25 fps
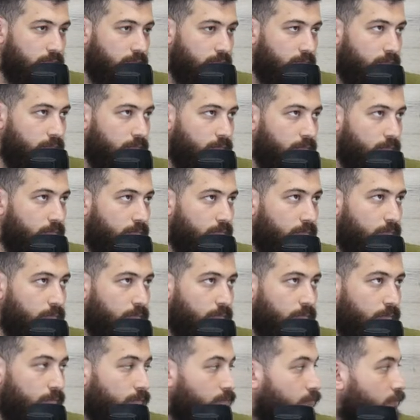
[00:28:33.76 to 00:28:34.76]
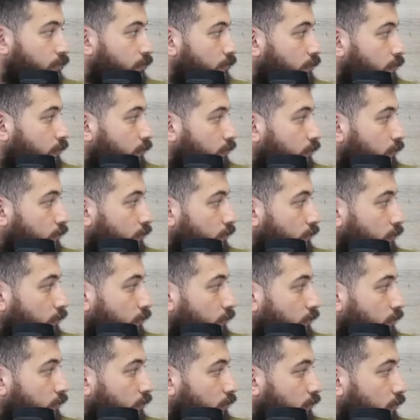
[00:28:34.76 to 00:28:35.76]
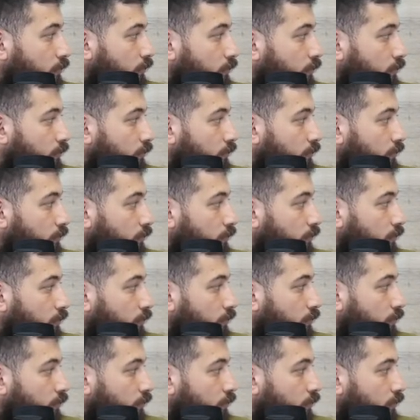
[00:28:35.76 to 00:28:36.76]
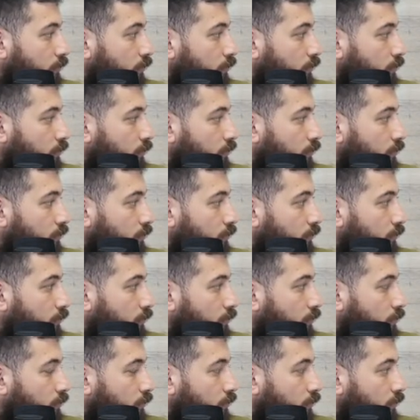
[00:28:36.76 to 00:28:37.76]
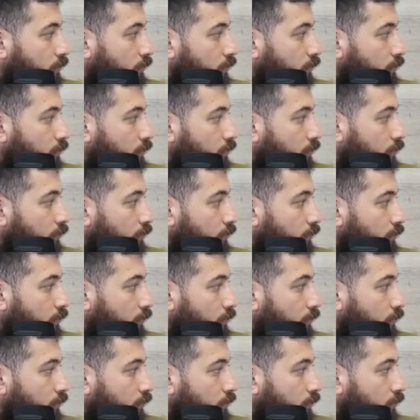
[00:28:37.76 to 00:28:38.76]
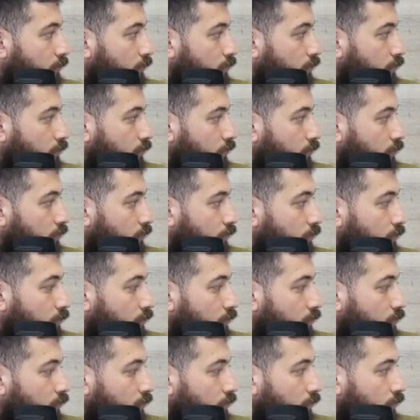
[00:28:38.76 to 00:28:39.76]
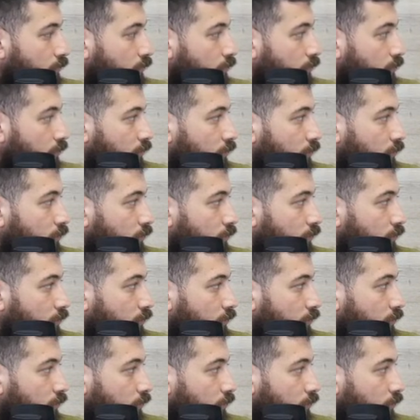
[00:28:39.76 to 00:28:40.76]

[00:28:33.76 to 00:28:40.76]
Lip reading: (silent)